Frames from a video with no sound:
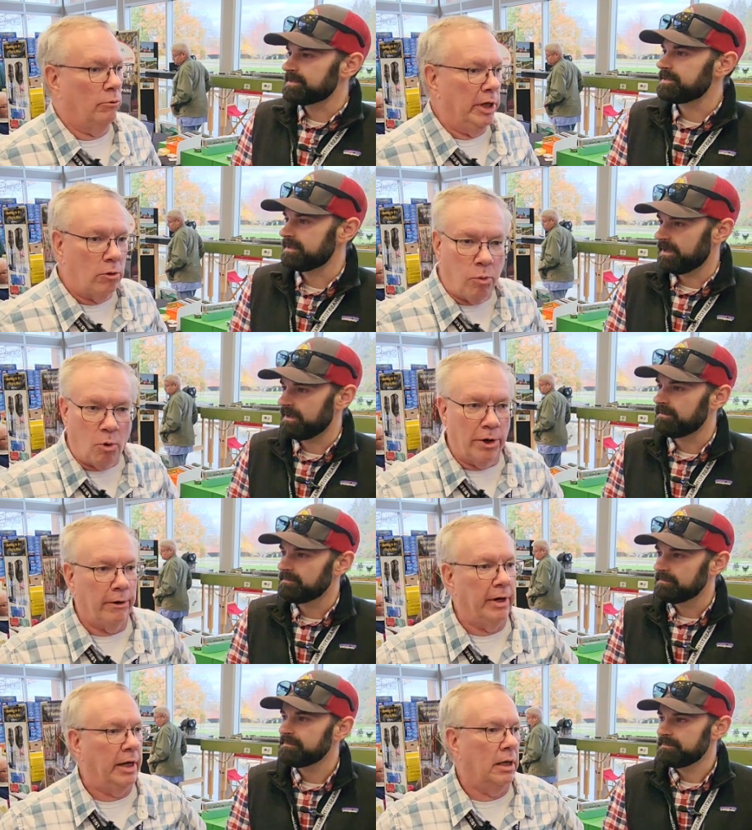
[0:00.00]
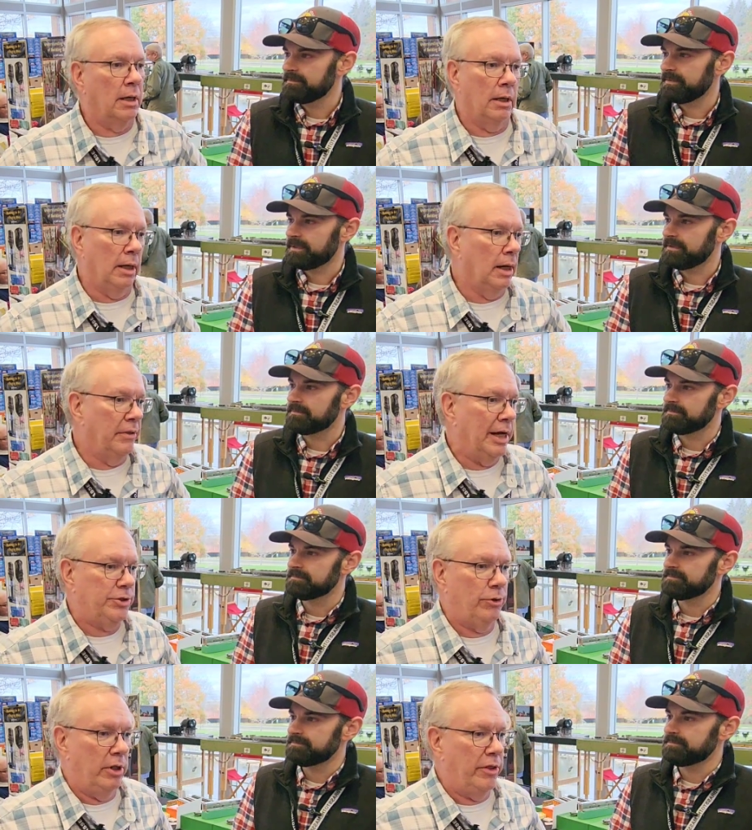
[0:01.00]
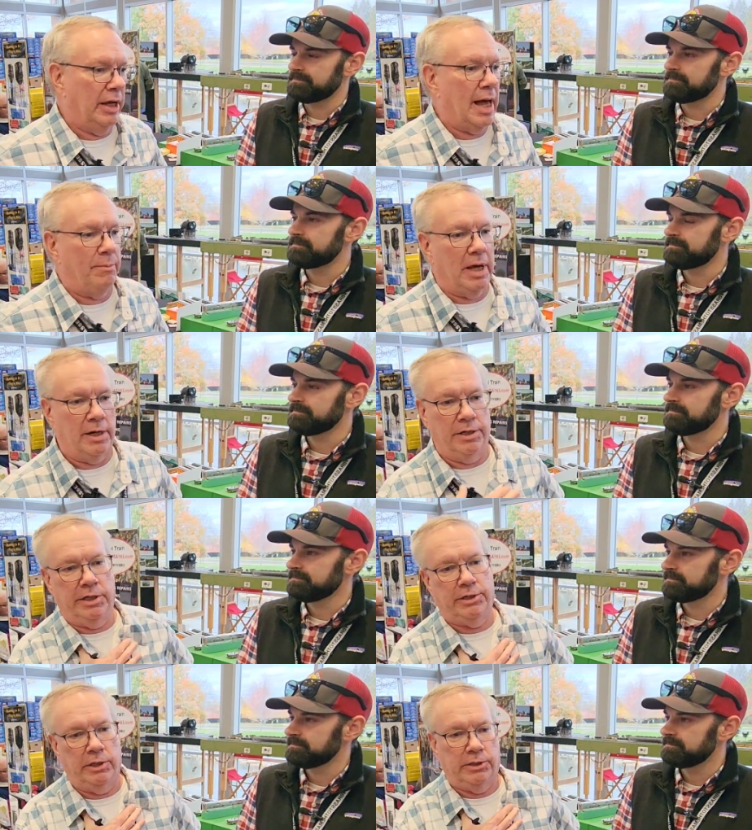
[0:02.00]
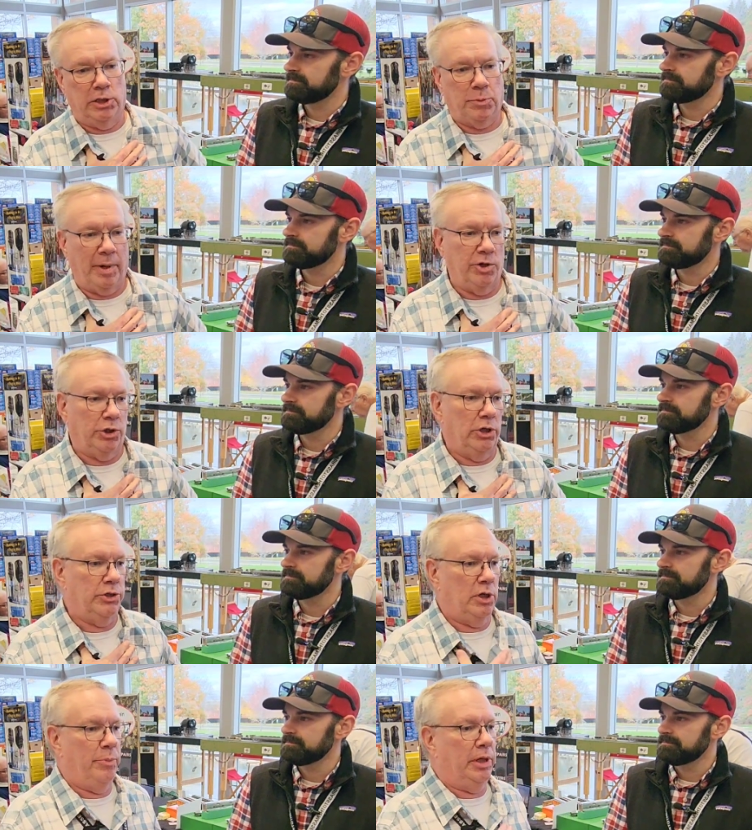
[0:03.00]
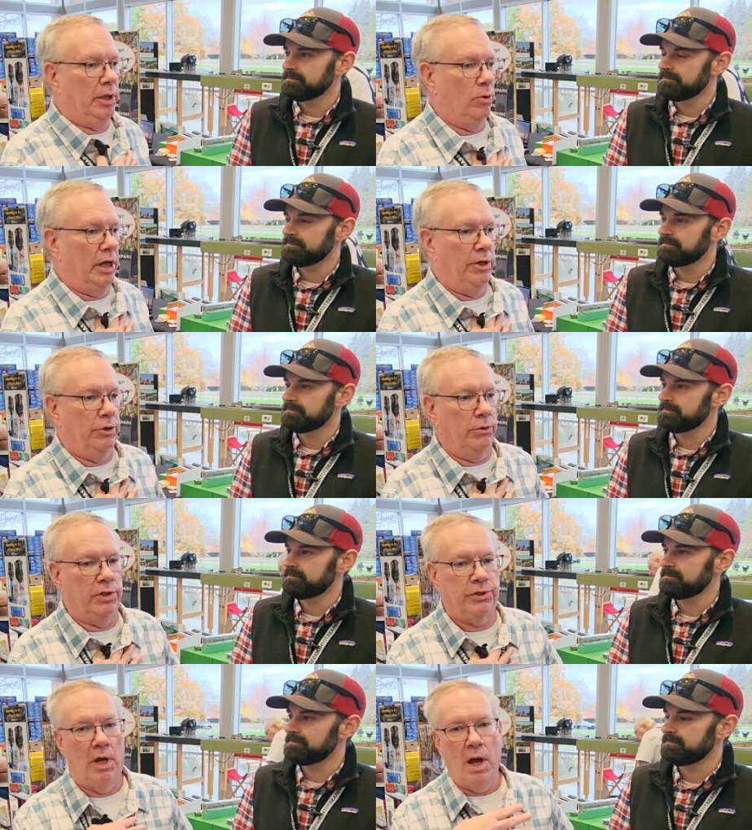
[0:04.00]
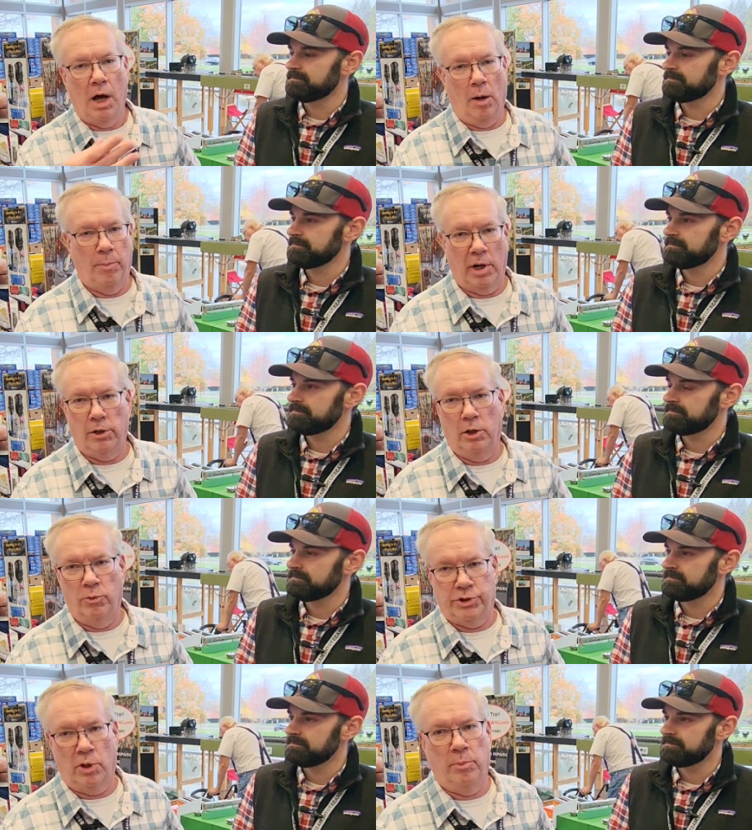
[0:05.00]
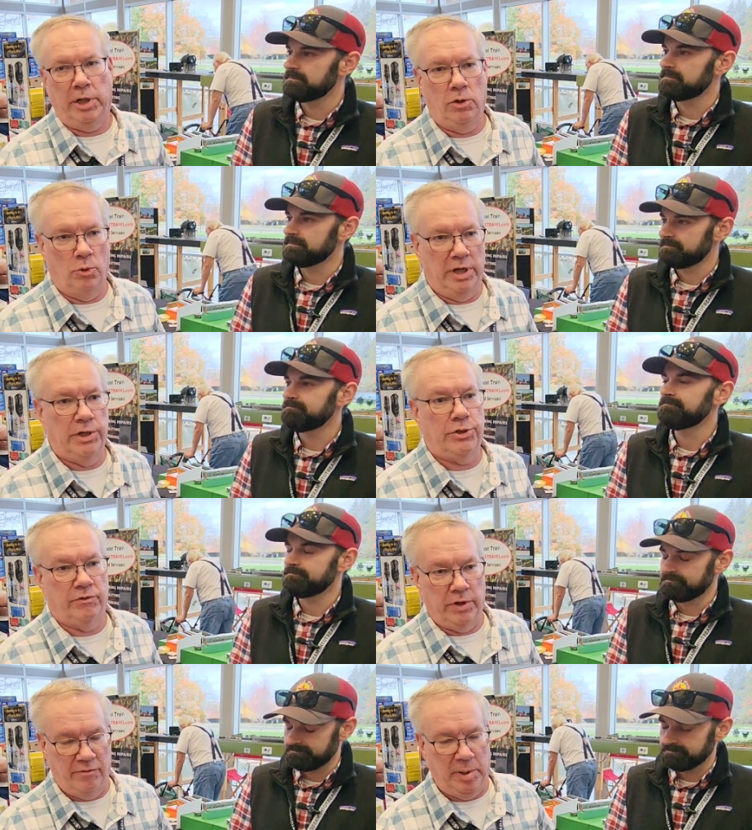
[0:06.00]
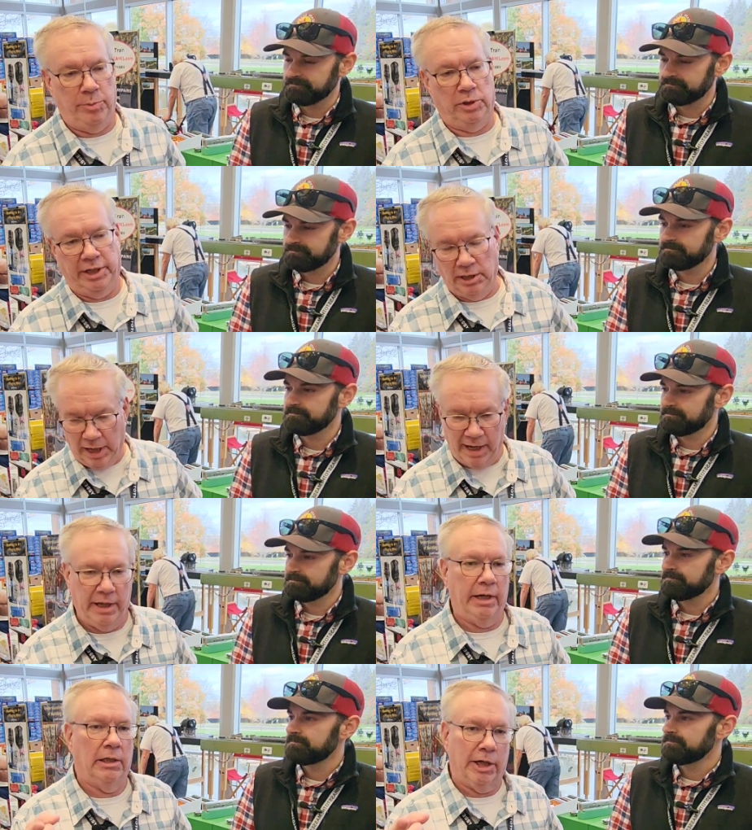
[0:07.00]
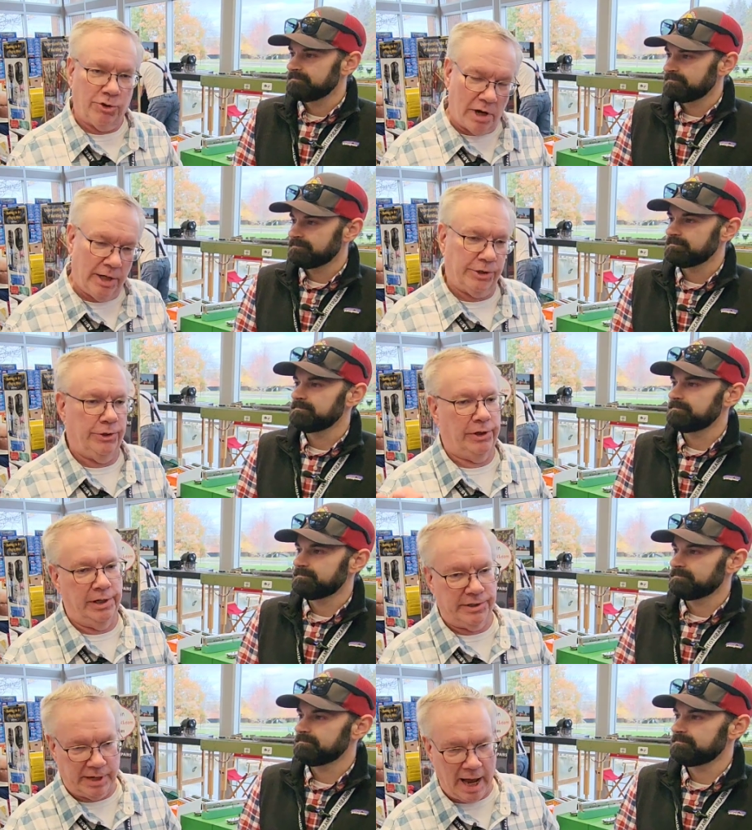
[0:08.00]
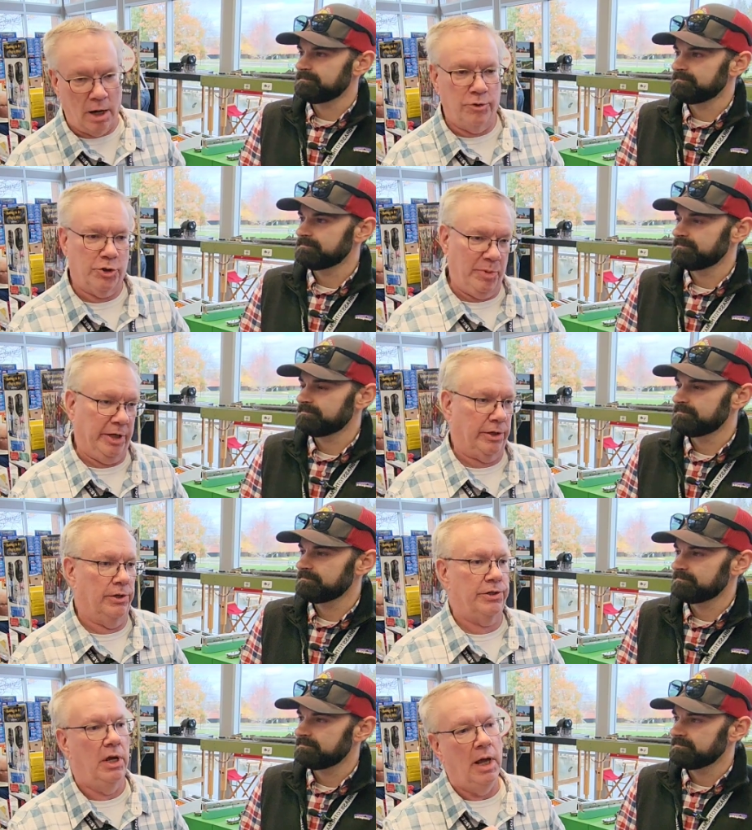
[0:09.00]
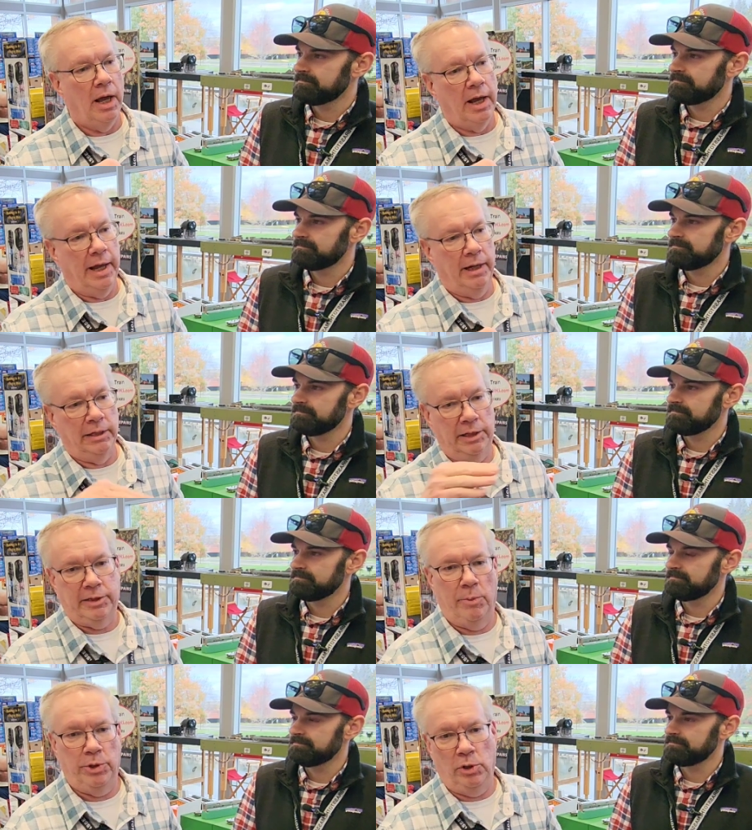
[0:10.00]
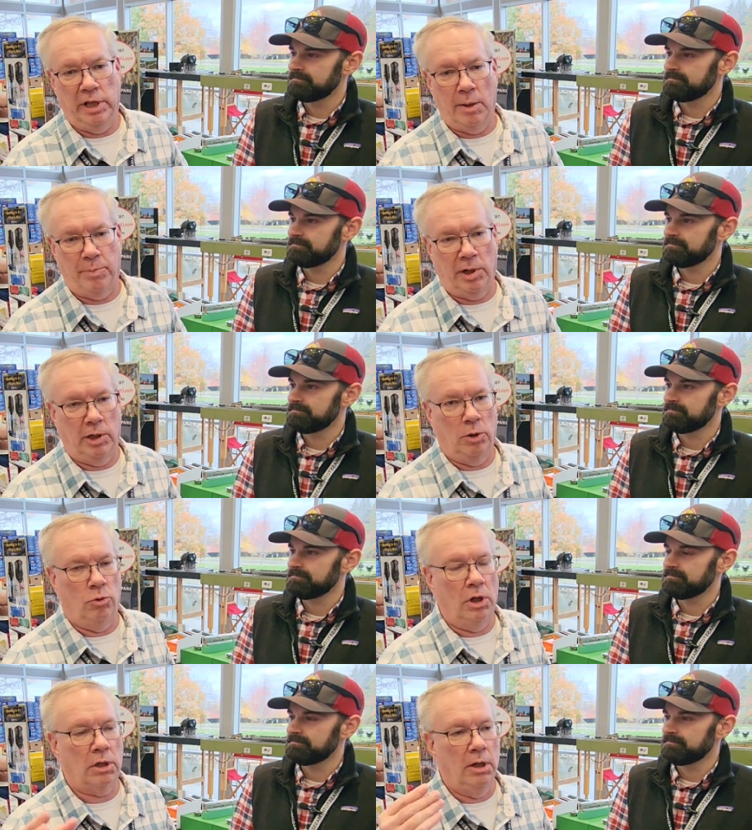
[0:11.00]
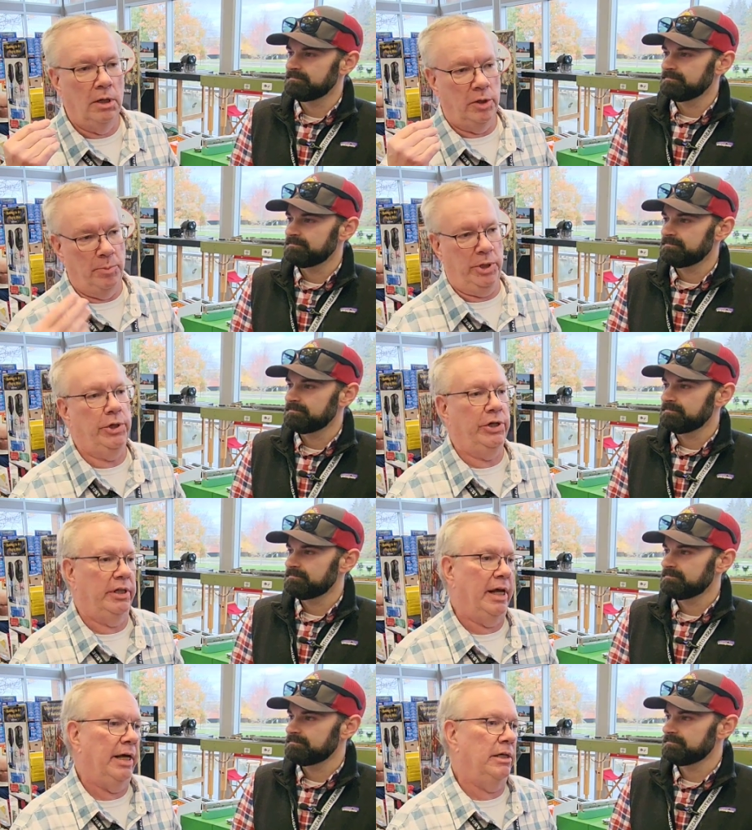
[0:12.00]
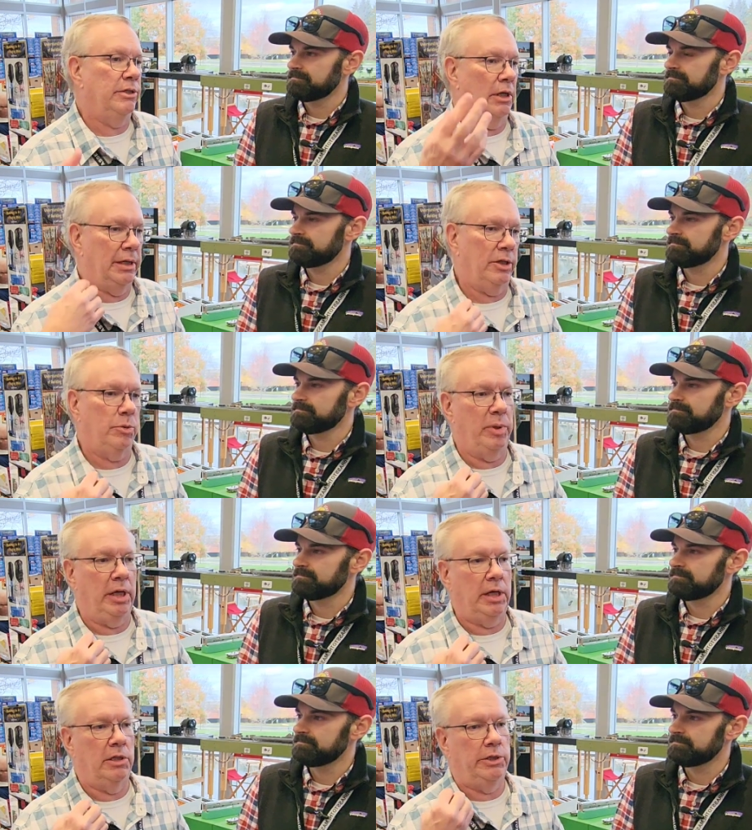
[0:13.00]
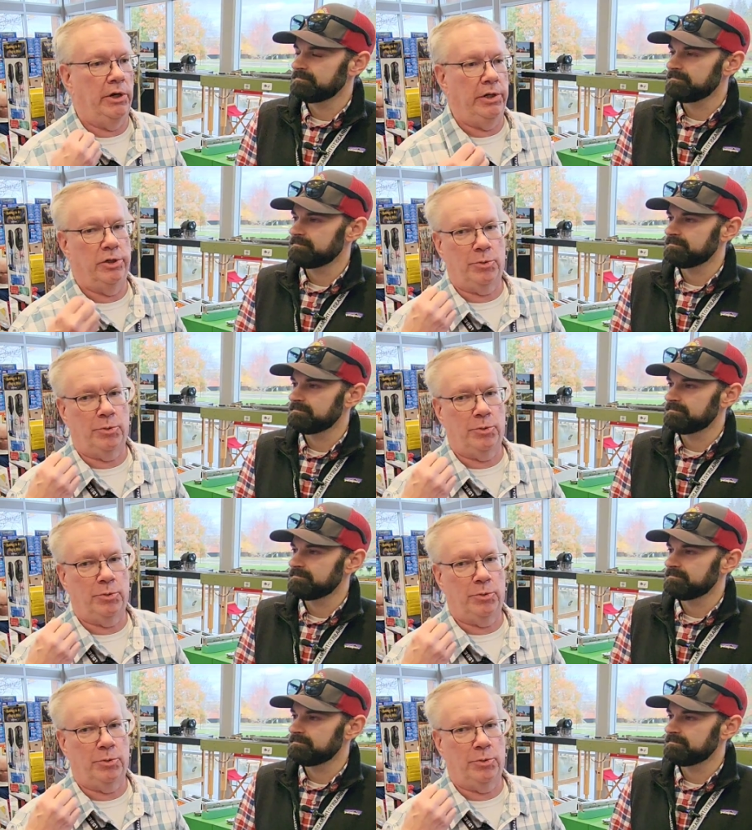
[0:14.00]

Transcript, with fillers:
Speaker 1: requartering, yeah. uh, that sort of thing. I'm not a D C C specialist. Typically what I do is I'll partner with somebody who is, if, if people need lighting, electronic circuits, sound, speakers, and let them do that part of the work. The beauty of that is it lets me continue to